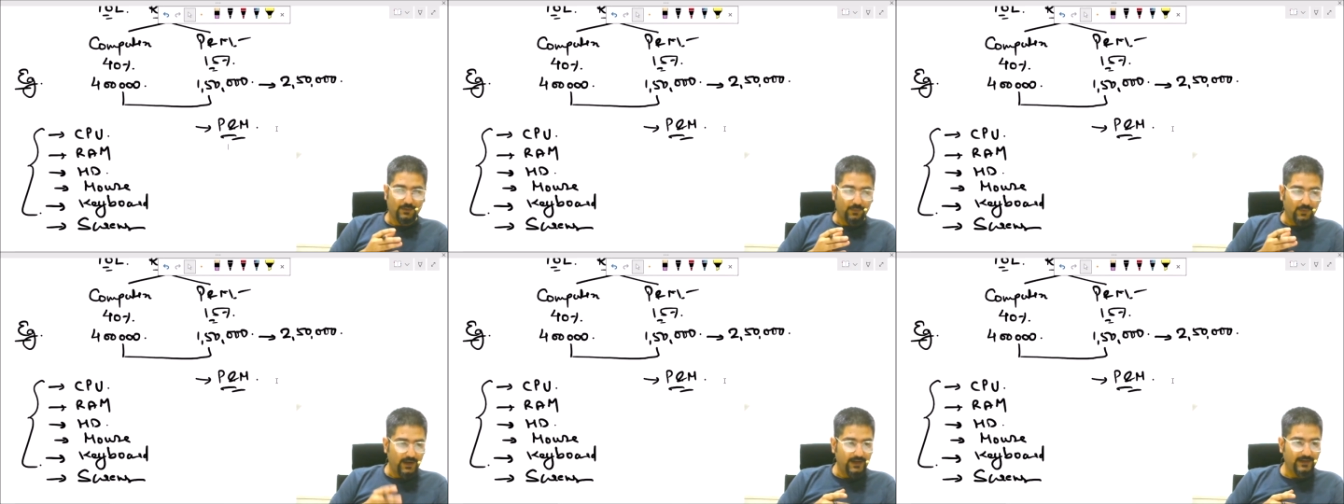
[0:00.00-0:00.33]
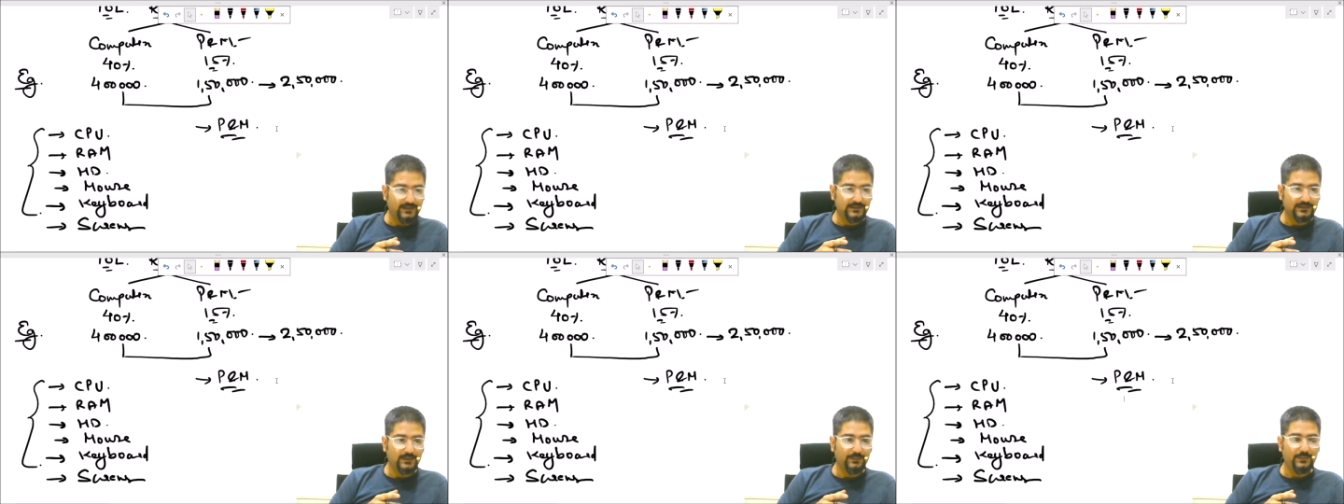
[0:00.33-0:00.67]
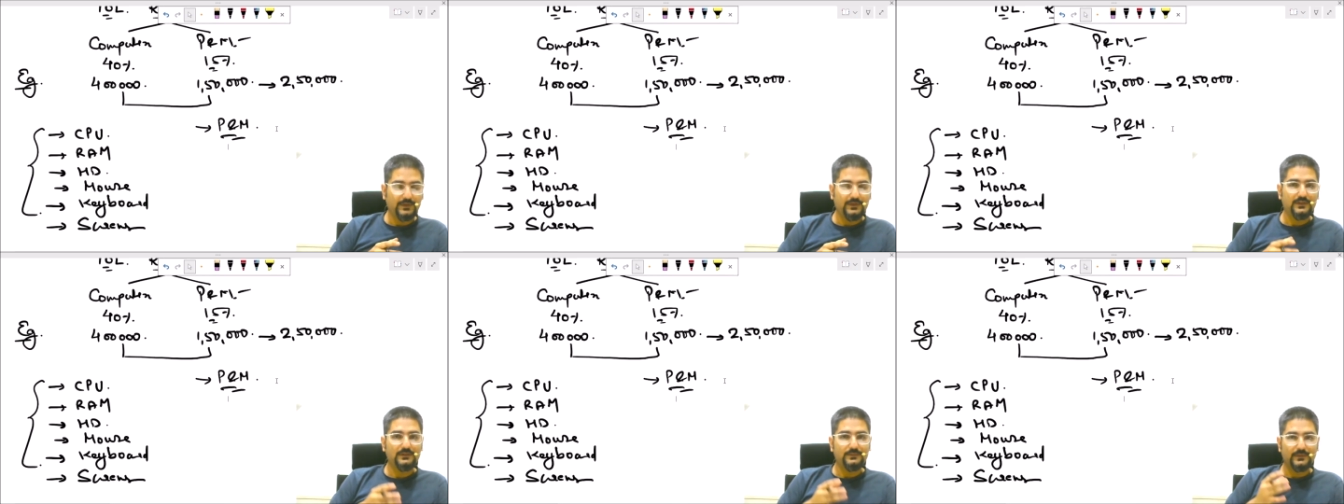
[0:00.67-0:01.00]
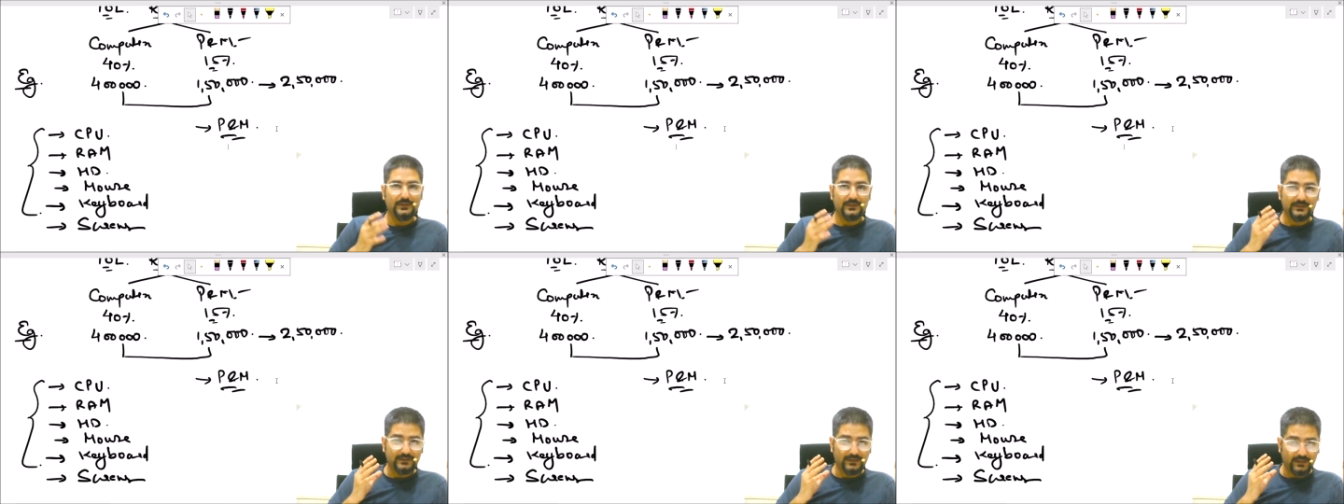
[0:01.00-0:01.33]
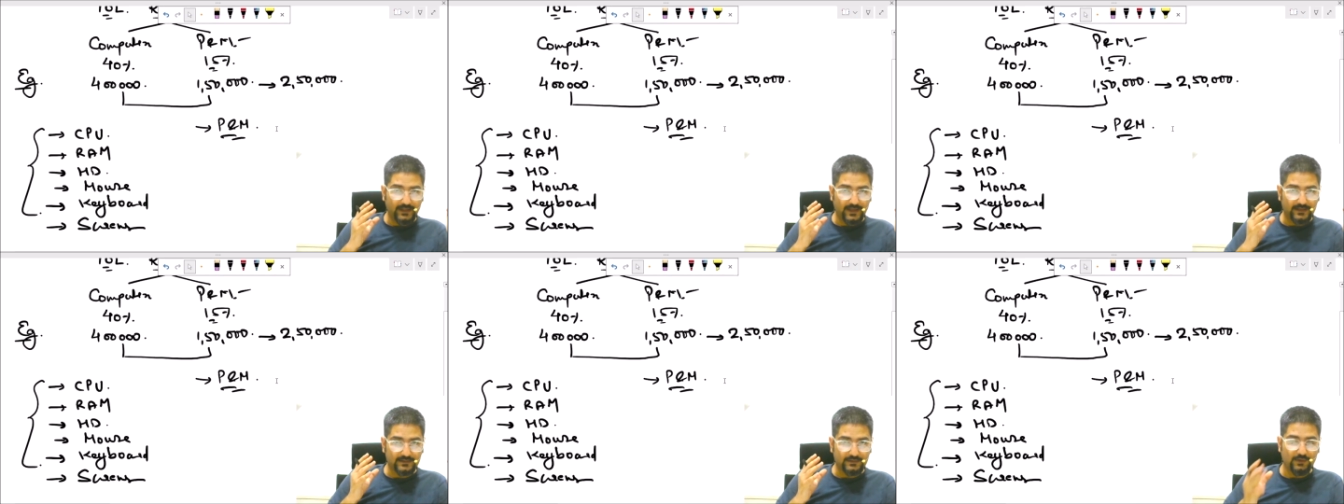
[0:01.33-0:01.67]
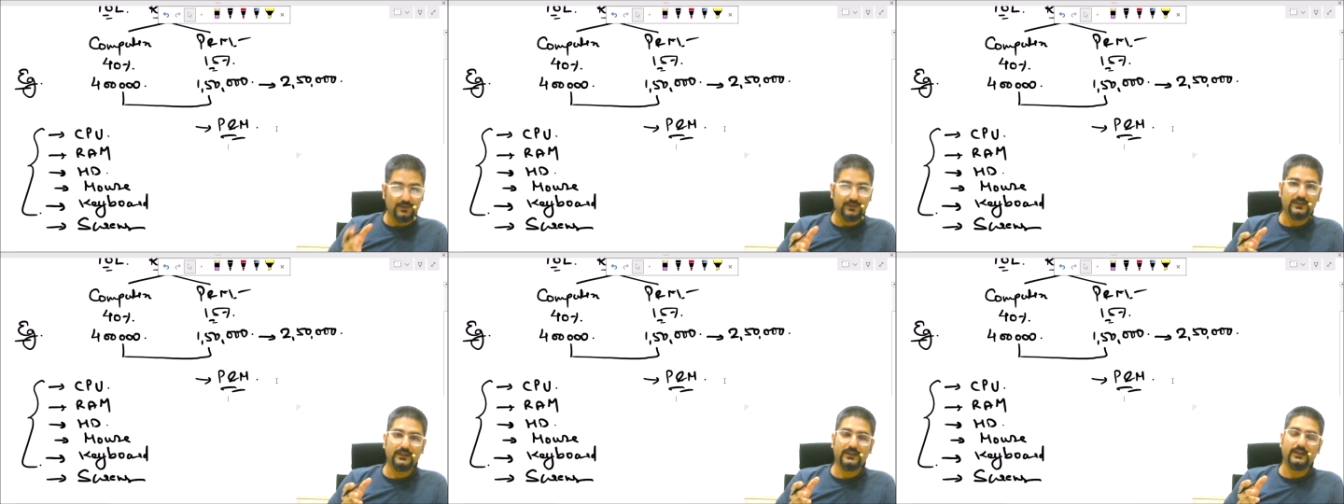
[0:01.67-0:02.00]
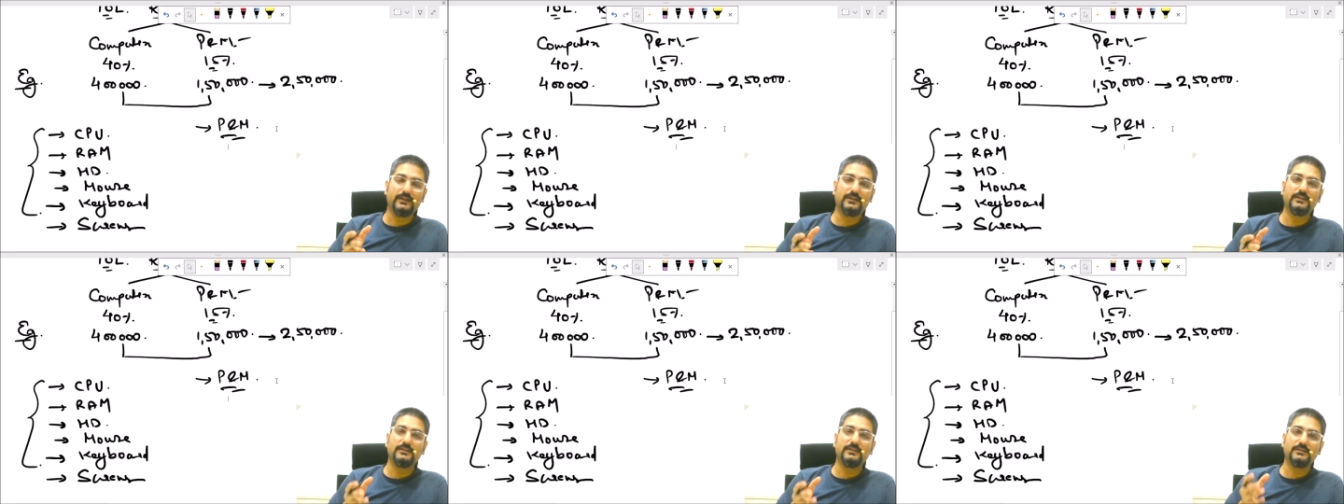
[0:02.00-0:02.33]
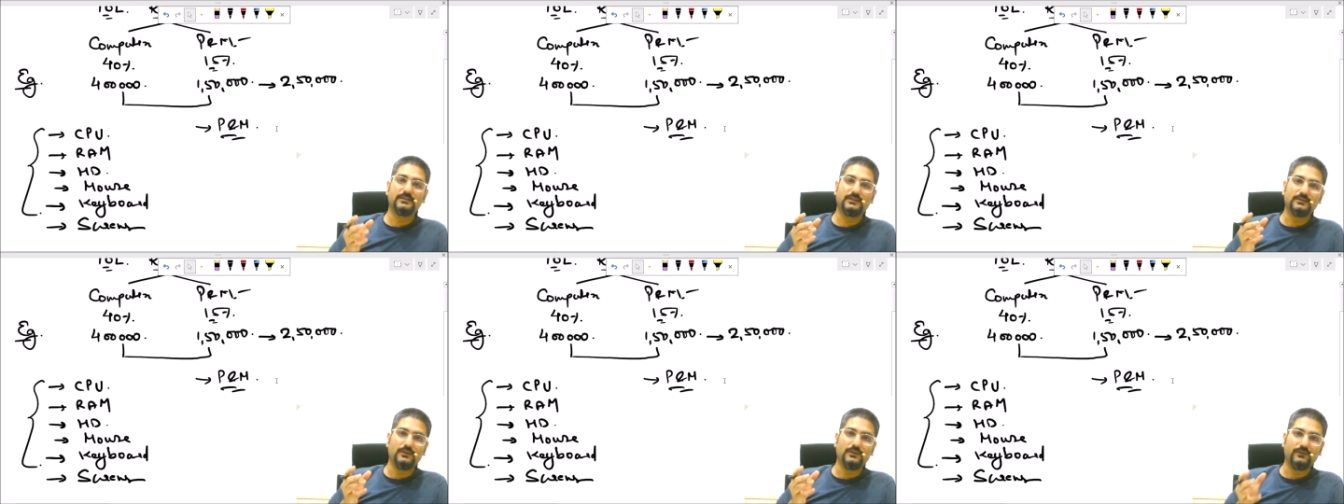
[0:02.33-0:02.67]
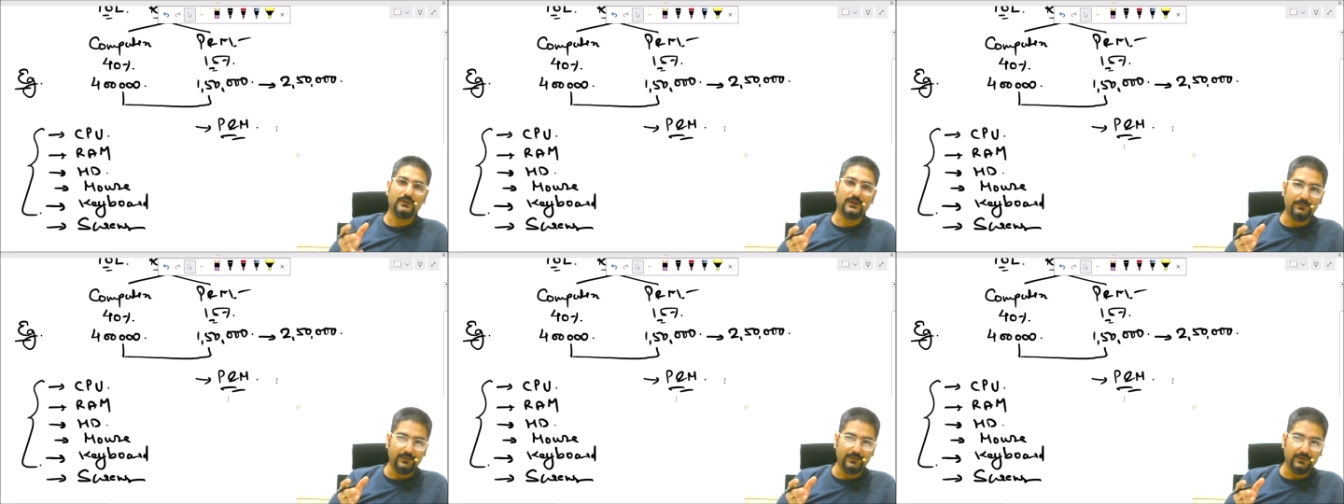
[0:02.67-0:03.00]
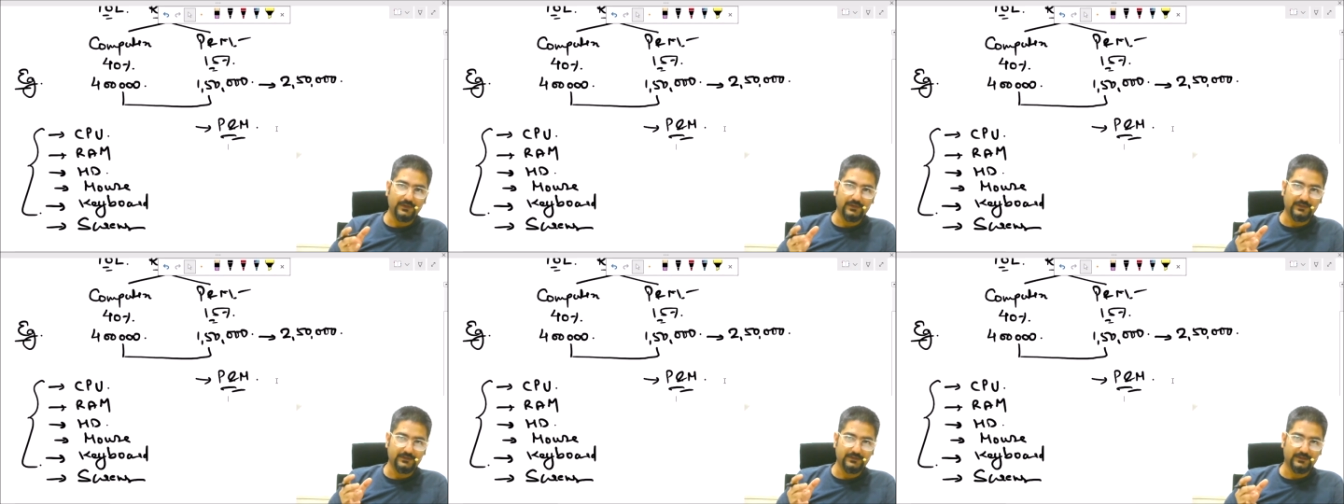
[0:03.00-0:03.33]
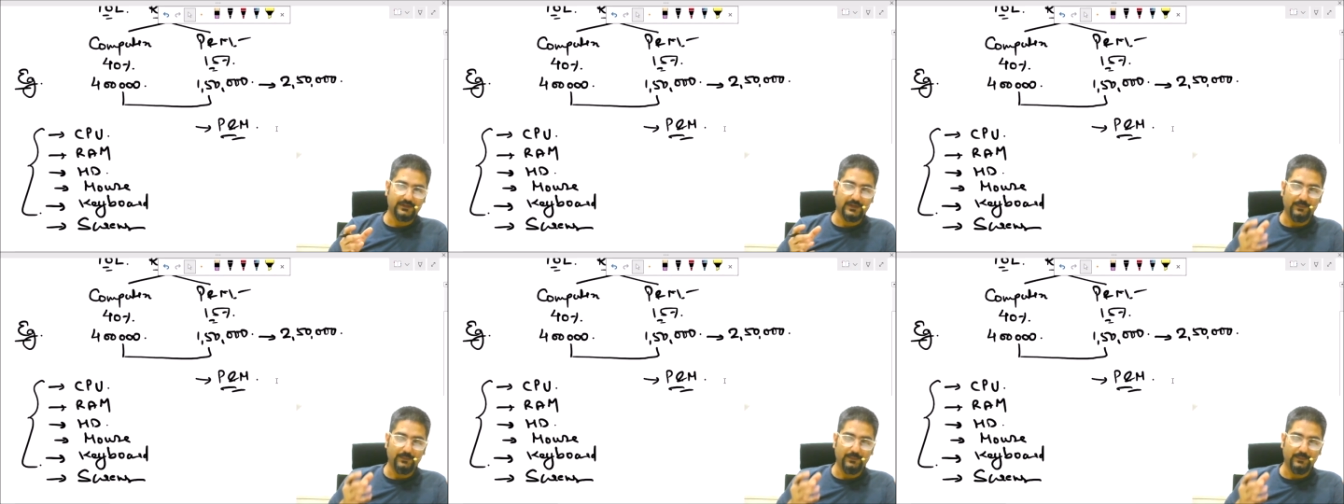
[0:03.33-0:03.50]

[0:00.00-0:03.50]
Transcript: Why it is computers? Because it has all the characteristics of computers.